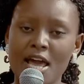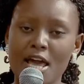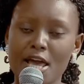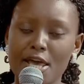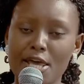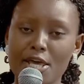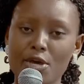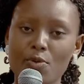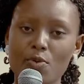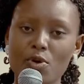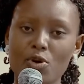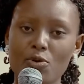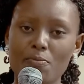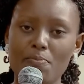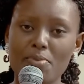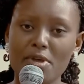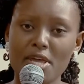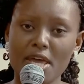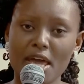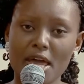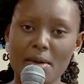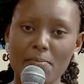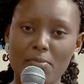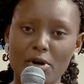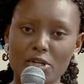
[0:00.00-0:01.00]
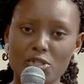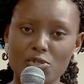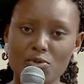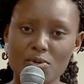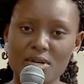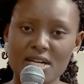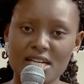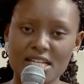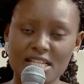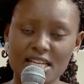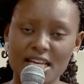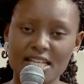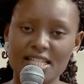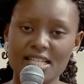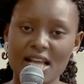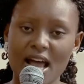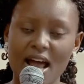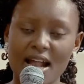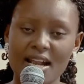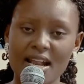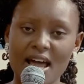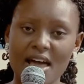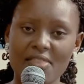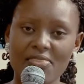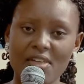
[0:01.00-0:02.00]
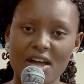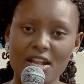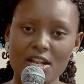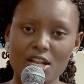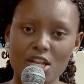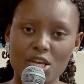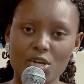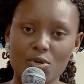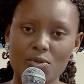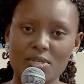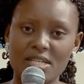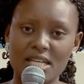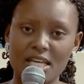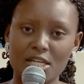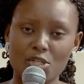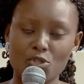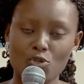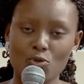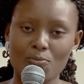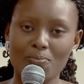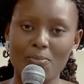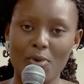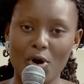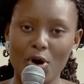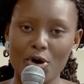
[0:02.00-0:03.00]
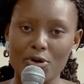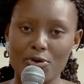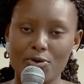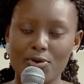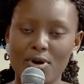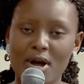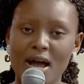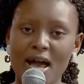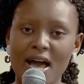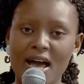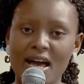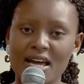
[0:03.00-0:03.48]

he will be able to create another new day tomorrow.